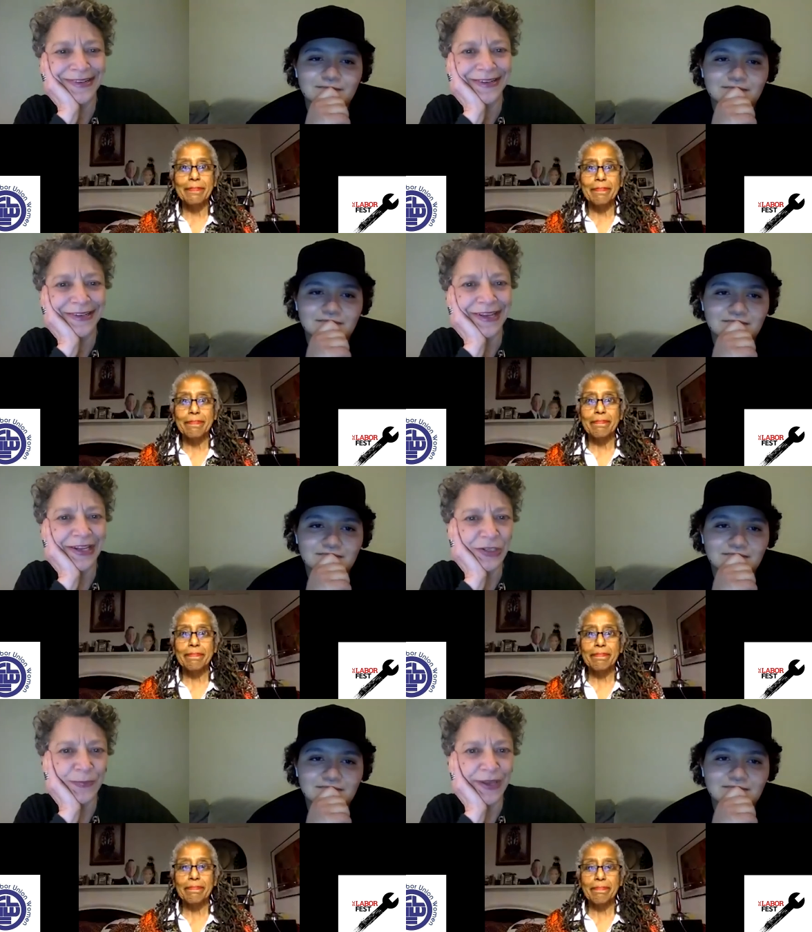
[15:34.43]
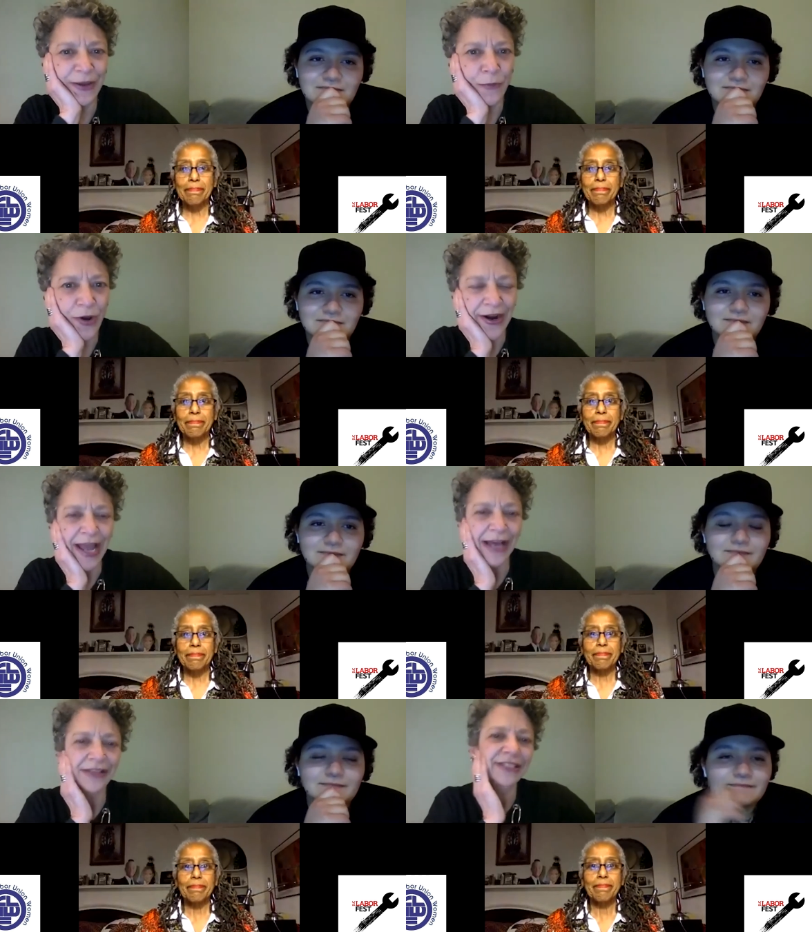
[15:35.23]
Speaker 1: Yeah, it's a big
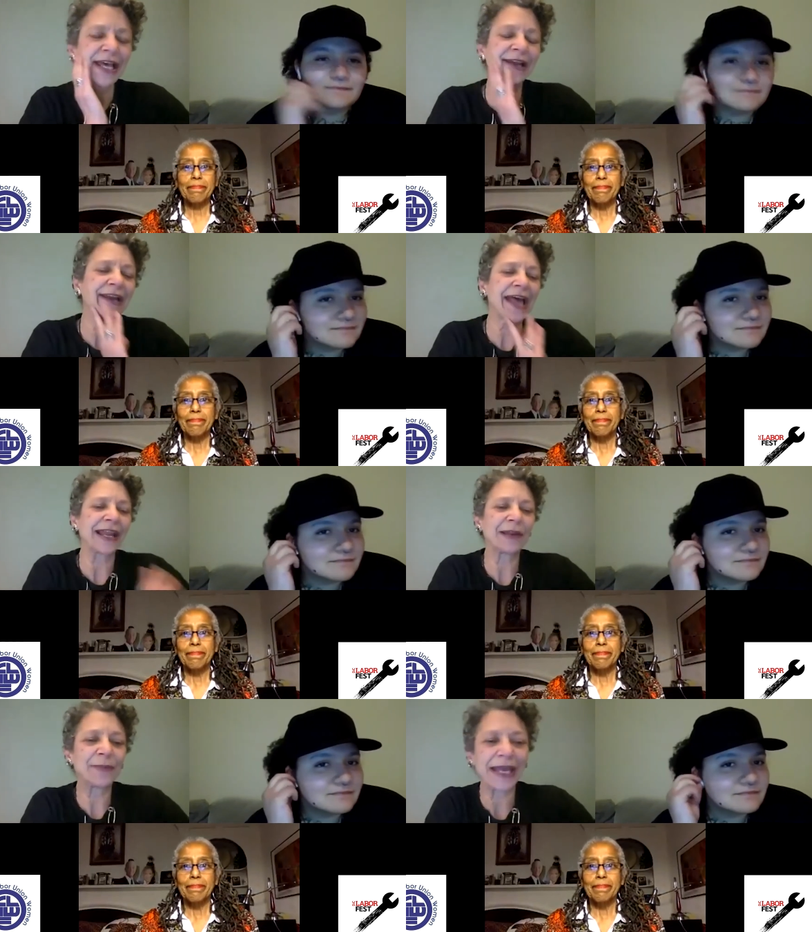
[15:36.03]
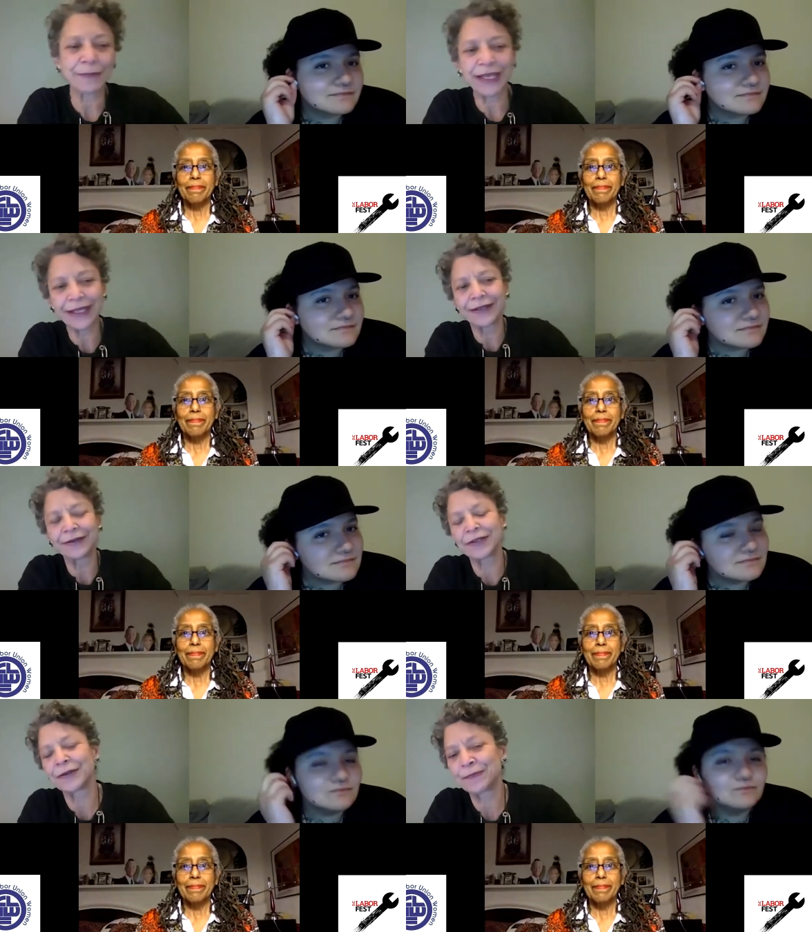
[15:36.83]
warehouse down in Alabama, and
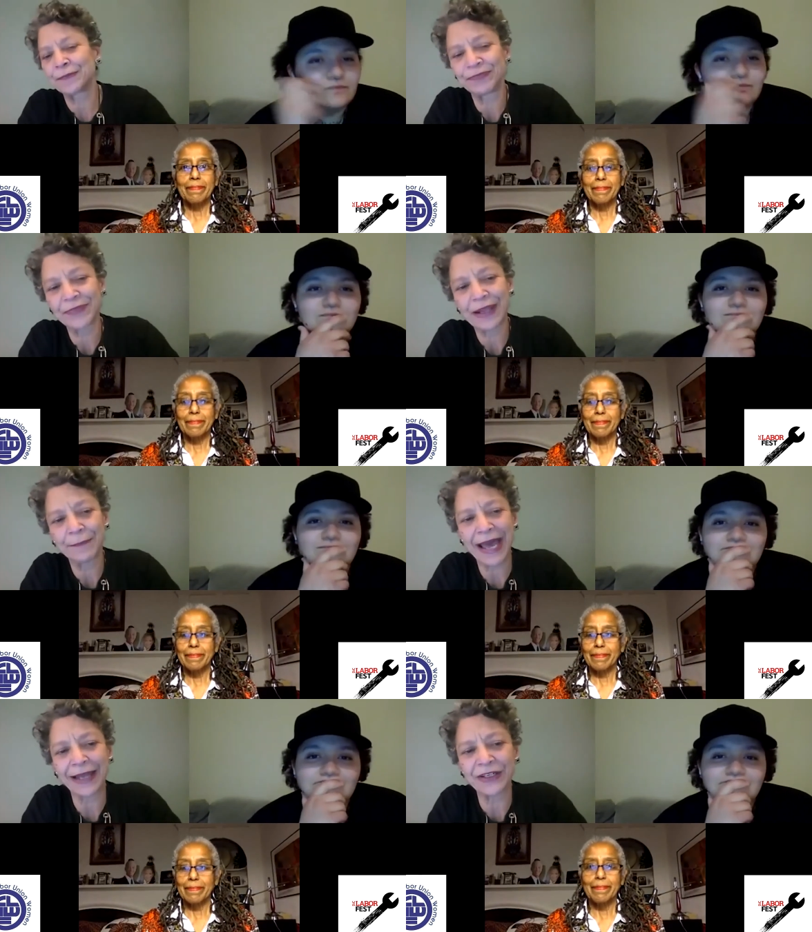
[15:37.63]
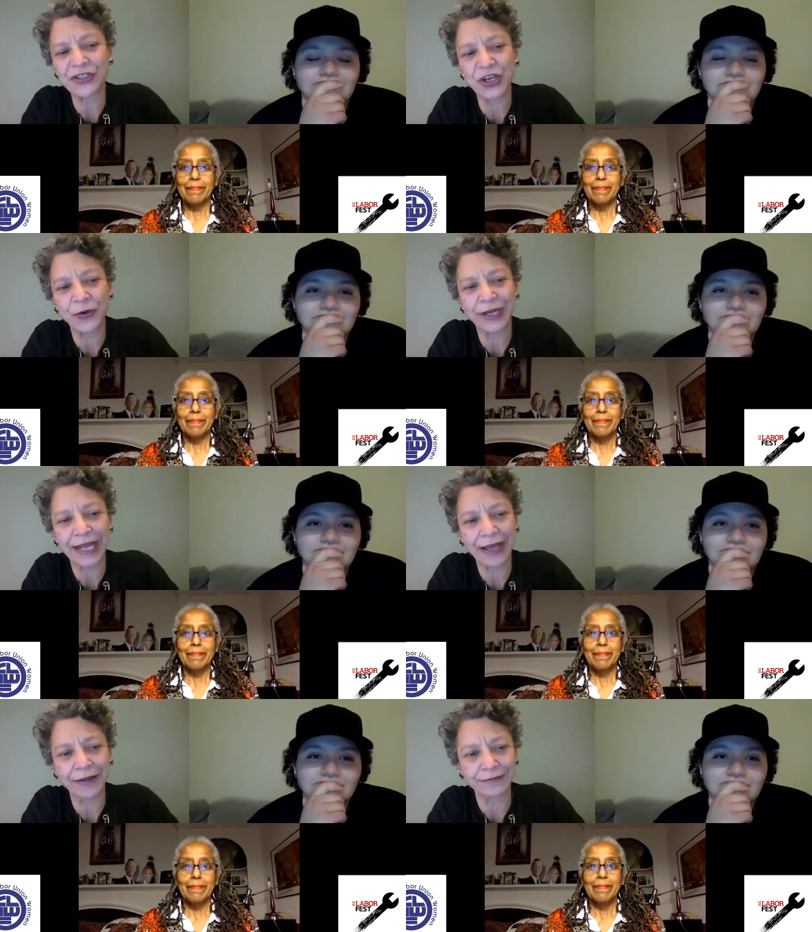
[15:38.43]
the ballots are going
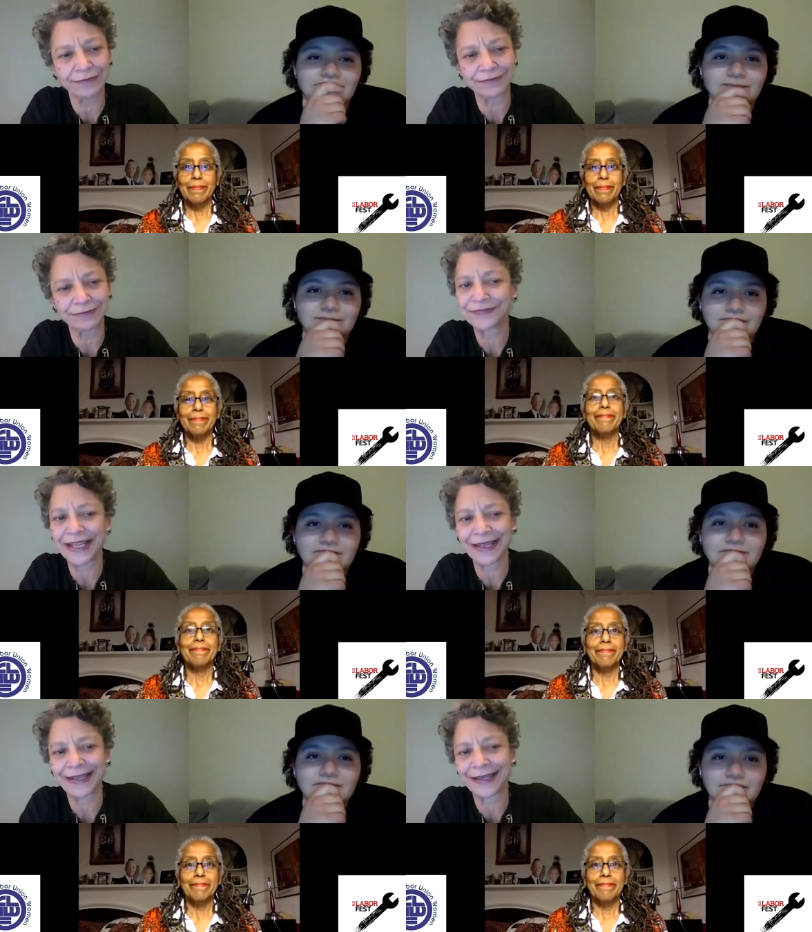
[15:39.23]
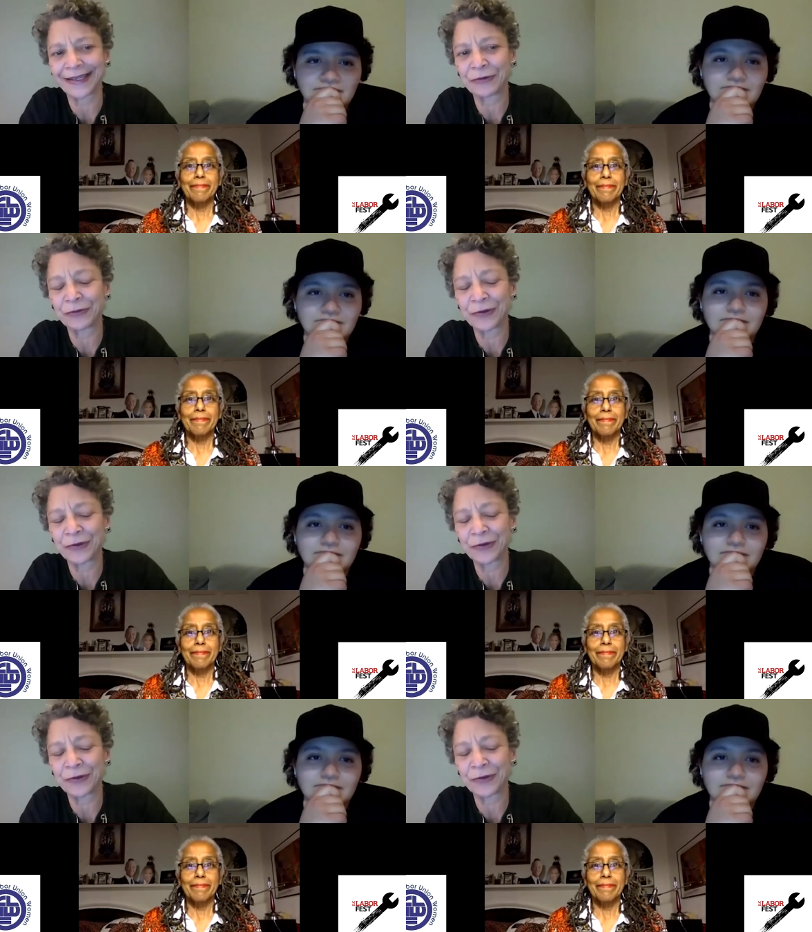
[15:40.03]
out, and